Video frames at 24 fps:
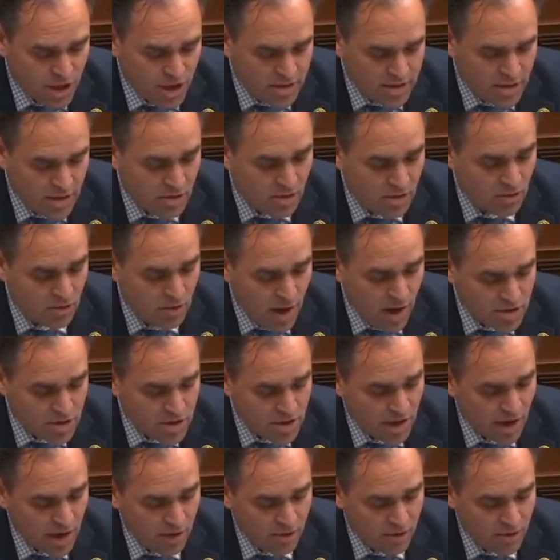rejecting your
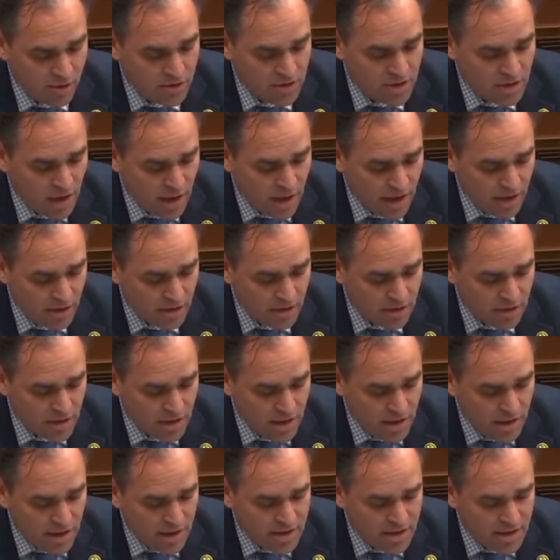rationale for
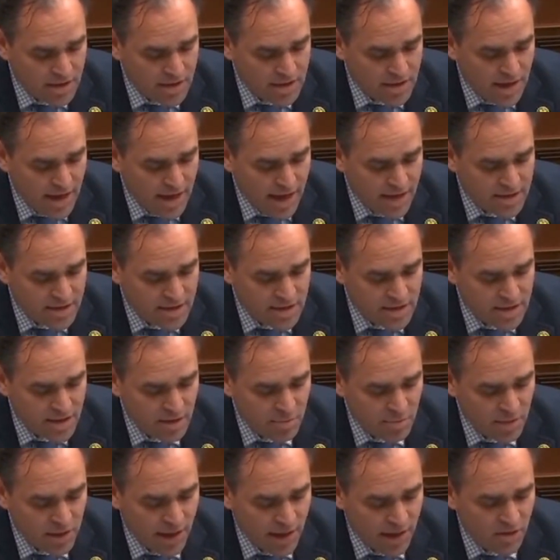denial, does the
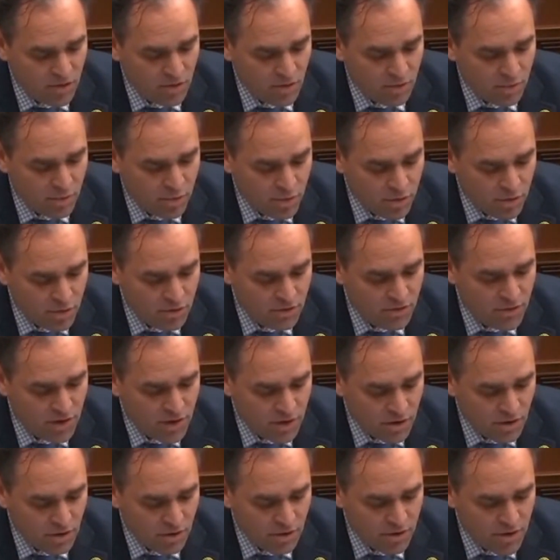SEC plan to approve
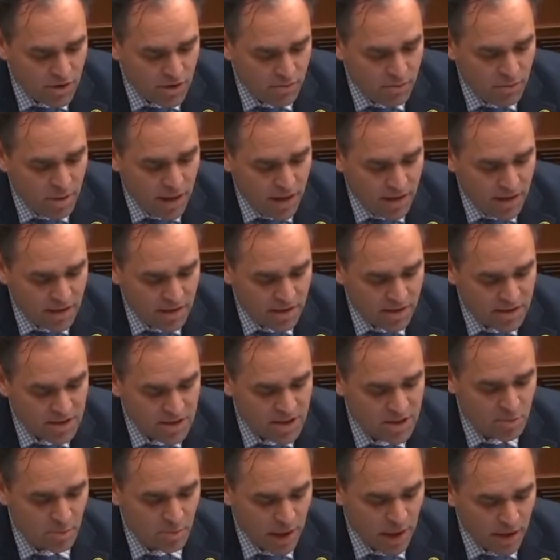the current pending
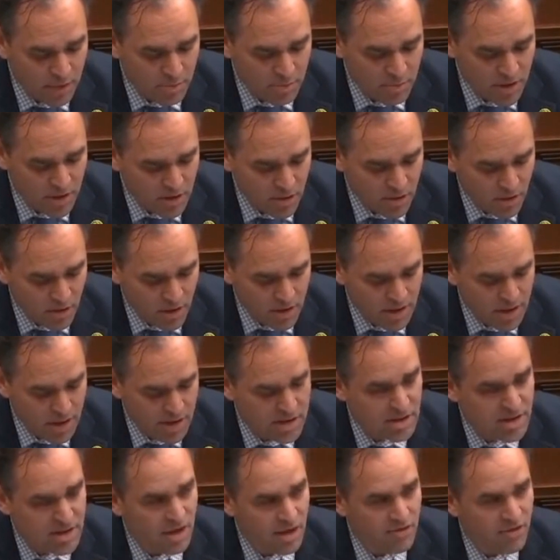spot Bitcoin
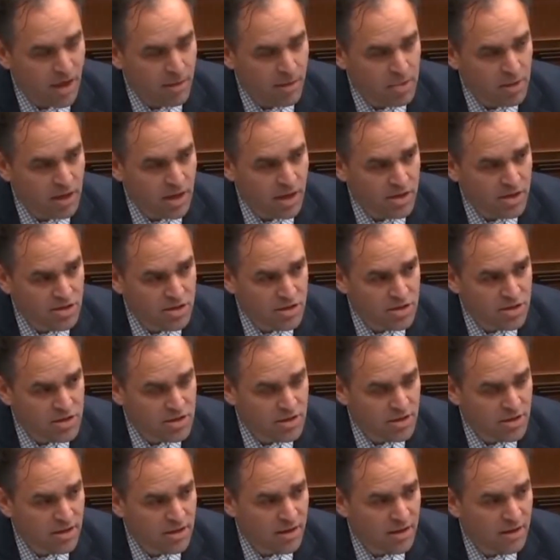ETF
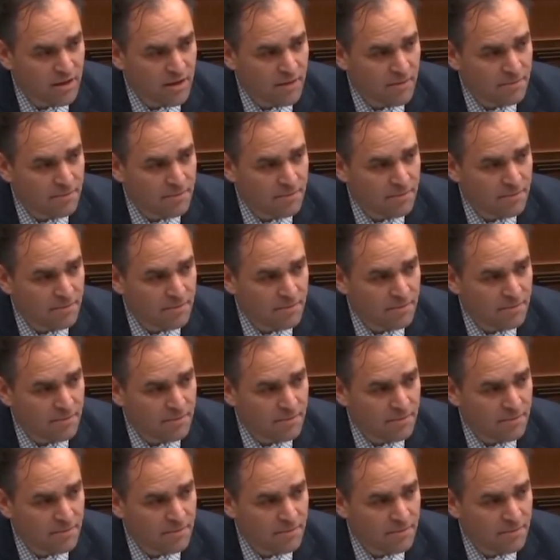applications?